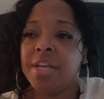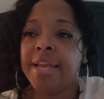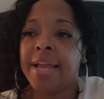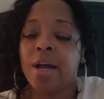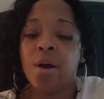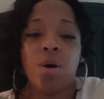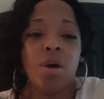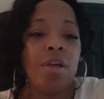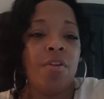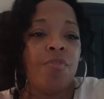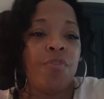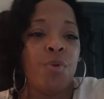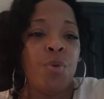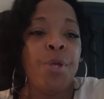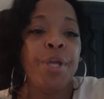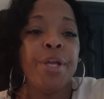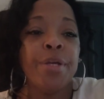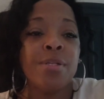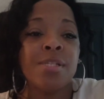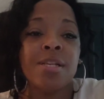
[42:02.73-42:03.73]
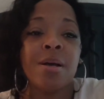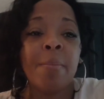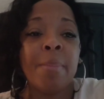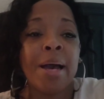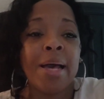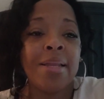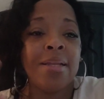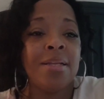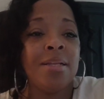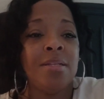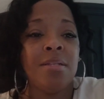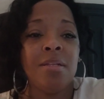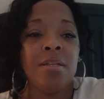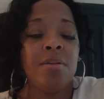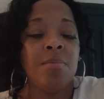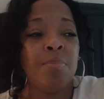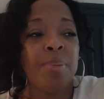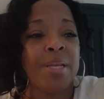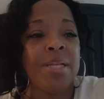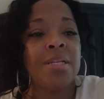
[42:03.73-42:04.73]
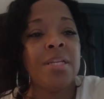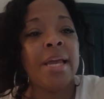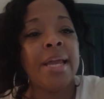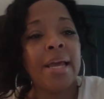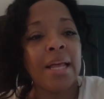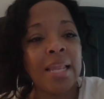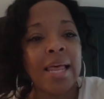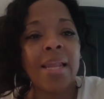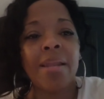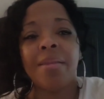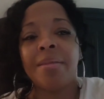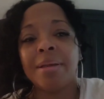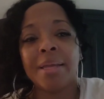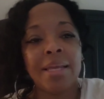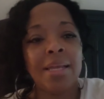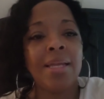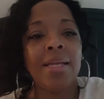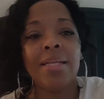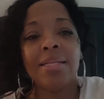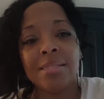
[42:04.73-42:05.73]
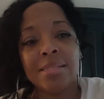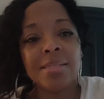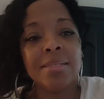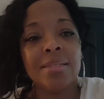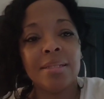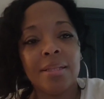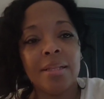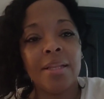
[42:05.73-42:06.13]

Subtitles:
Now, if you hear somebody beating the hell out of their kids